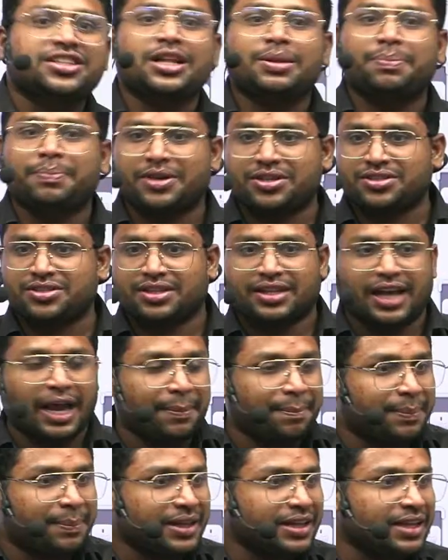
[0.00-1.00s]
person. I
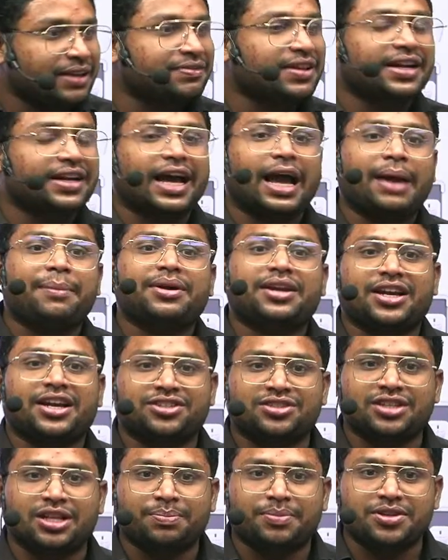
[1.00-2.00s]
believe that I'm a
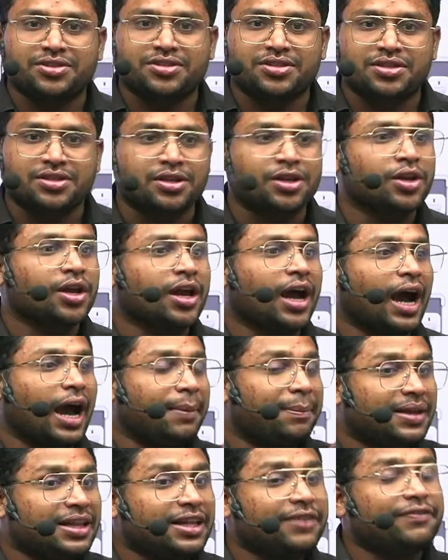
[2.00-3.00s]
rational person. I
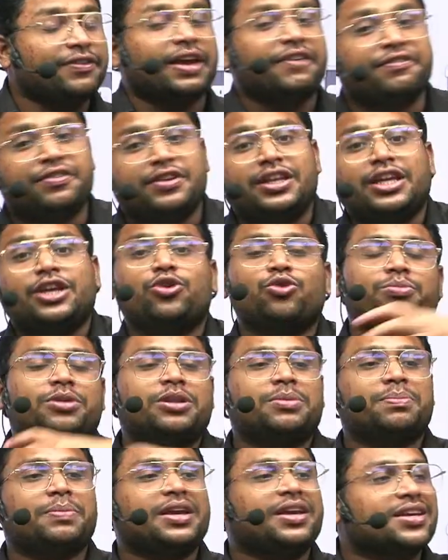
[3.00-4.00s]
believe every human
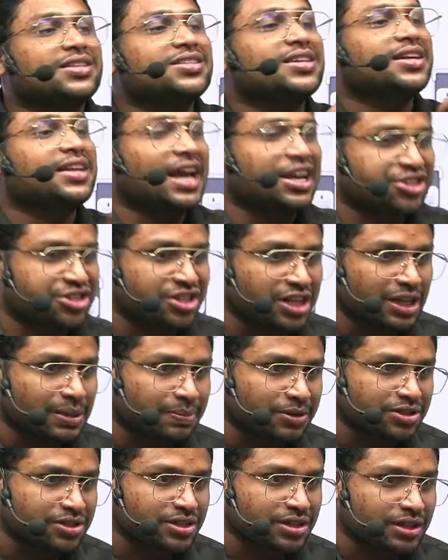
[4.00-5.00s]
being is a rational
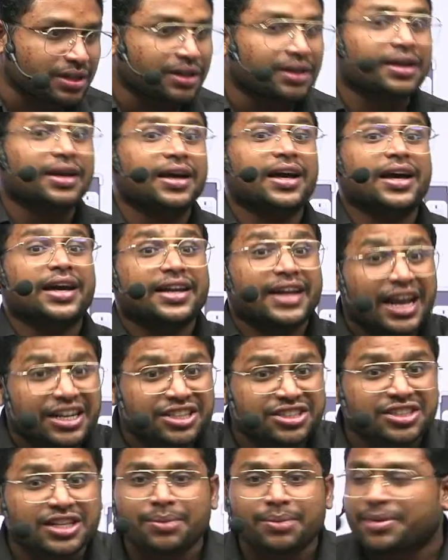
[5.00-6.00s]
person.
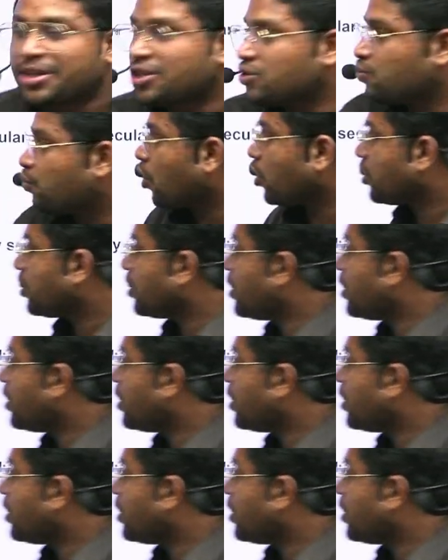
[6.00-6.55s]
Rational means what?